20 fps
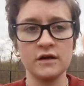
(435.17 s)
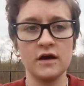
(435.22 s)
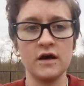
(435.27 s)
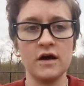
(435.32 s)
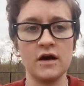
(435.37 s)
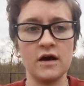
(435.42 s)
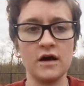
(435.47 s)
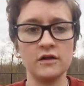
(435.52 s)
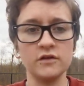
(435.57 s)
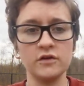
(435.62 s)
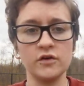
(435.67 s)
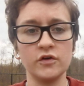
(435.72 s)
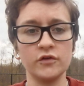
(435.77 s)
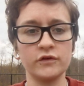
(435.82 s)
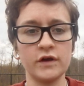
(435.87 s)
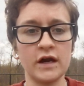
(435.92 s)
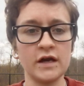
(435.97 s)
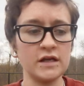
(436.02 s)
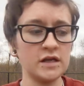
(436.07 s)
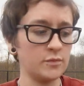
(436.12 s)
uh, little
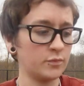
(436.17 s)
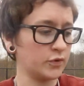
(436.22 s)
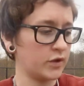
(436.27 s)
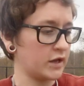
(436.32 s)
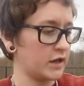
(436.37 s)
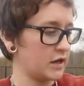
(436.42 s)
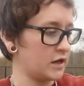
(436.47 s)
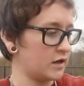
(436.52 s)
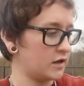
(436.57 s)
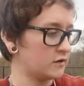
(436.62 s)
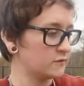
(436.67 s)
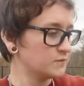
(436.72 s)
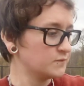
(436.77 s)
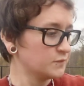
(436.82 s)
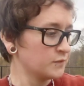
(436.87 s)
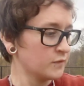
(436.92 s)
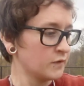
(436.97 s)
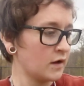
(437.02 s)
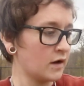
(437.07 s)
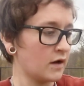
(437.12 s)
tiny blade
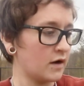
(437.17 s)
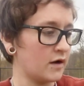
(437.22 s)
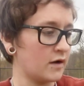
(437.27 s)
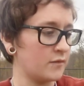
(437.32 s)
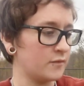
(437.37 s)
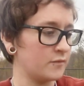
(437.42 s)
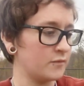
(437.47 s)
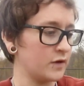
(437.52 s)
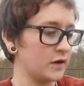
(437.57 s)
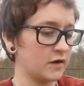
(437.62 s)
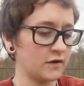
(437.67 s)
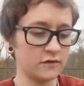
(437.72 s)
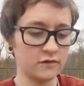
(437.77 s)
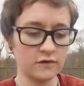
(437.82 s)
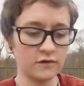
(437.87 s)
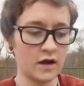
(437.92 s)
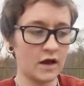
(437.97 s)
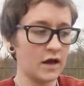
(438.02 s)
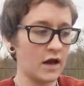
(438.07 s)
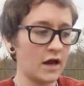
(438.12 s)
um, because
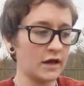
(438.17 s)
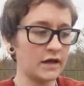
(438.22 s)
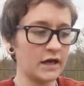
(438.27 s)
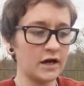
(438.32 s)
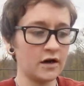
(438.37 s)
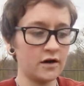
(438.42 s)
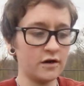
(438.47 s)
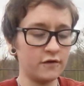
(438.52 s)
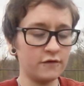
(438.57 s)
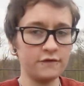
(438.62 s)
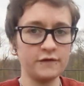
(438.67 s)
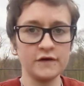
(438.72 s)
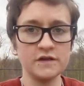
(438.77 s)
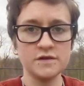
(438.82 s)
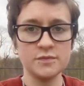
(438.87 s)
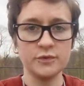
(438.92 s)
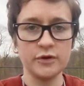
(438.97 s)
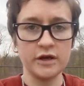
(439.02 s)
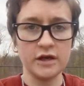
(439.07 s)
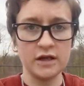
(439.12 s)
I, I carry a
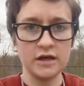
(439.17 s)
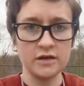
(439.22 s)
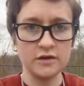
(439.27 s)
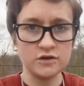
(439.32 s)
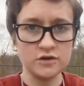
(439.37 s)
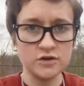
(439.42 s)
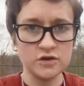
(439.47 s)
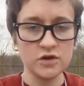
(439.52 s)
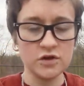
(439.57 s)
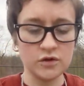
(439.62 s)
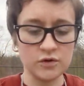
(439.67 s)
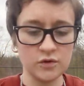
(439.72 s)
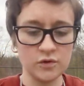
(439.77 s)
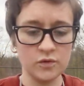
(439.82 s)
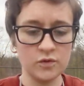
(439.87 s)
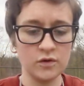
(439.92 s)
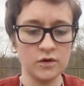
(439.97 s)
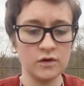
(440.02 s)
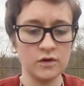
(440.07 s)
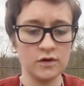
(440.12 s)
fixed blade
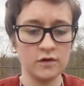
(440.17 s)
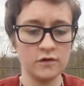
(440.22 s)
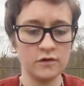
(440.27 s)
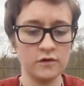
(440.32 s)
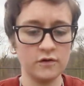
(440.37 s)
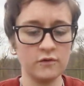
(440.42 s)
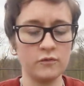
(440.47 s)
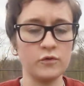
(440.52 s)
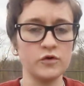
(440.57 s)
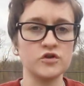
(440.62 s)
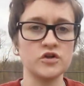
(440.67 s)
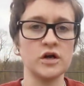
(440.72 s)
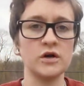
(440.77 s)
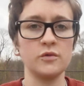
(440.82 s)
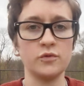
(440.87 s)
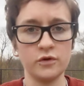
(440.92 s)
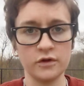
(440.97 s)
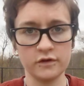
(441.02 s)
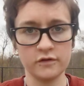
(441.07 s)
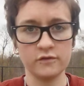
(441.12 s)
too, which I
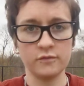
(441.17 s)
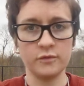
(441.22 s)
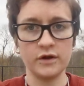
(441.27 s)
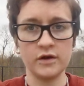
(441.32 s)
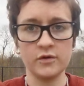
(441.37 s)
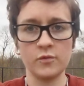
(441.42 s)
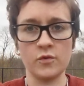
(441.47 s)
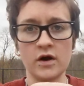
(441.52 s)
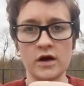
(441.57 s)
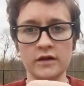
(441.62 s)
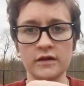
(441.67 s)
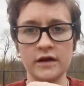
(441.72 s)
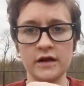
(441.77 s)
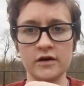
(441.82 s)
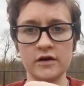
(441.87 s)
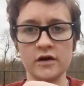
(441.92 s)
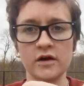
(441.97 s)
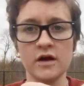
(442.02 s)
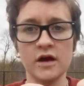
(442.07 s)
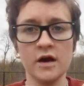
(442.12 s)
will explain why
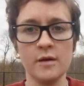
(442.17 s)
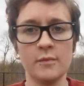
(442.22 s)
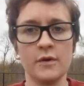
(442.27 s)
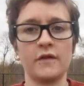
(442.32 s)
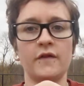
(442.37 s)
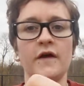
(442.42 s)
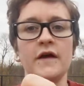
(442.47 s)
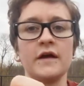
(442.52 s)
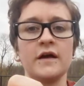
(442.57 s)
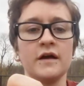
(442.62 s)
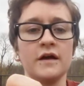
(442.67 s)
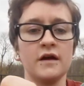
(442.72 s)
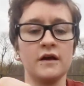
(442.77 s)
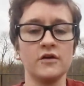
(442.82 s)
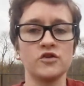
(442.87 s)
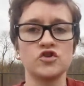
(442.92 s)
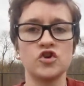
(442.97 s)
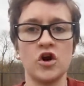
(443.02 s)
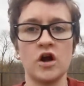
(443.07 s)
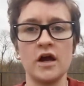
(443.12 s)
later. But like
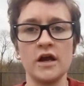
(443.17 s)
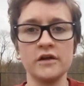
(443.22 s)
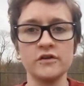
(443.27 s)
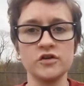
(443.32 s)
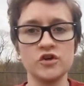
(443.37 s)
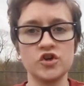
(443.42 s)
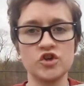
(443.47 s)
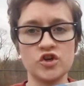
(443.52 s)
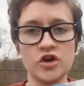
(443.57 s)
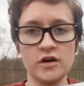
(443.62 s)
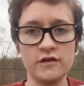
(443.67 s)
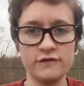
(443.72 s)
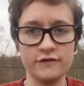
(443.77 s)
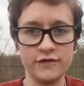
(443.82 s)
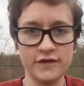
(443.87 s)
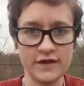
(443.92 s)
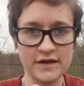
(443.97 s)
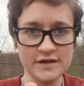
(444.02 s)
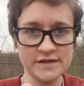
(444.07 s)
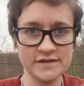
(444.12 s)
trying to
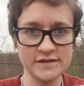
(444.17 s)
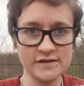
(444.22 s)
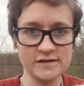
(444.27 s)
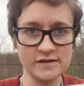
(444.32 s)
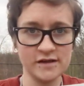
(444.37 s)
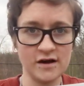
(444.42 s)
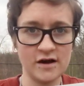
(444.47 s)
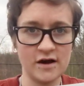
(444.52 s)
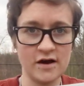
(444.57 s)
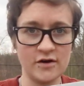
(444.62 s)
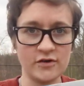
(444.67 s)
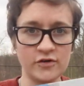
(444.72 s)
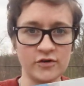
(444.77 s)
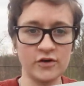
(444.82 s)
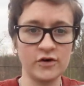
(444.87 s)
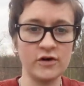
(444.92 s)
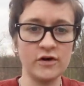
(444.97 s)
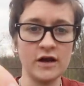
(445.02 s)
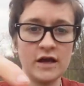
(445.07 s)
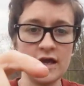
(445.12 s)
shove this
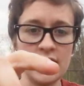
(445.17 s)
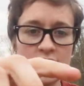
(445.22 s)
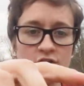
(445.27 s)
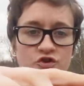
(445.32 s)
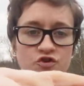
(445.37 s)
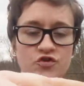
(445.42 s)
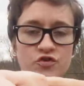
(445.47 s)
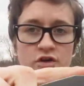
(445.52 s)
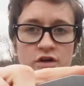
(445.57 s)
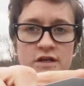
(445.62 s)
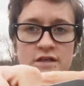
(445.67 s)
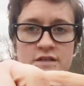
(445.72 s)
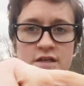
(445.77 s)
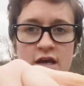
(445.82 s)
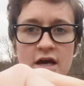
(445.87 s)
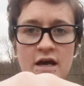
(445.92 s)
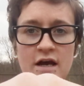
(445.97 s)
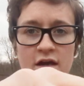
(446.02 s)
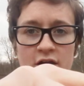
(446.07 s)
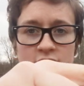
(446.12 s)
under a tree
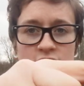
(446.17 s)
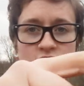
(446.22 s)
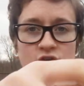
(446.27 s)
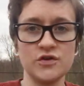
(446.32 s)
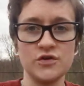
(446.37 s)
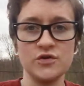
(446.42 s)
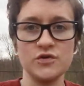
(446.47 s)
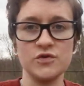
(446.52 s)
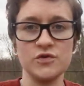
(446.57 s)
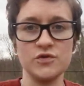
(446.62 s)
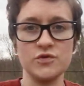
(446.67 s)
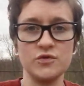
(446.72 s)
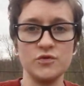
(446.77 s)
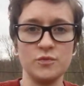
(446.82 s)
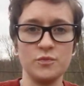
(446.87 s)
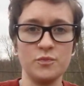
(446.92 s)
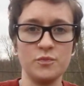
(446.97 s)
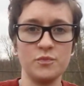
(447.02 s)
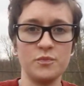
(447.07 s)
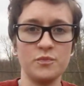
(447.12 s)
tag to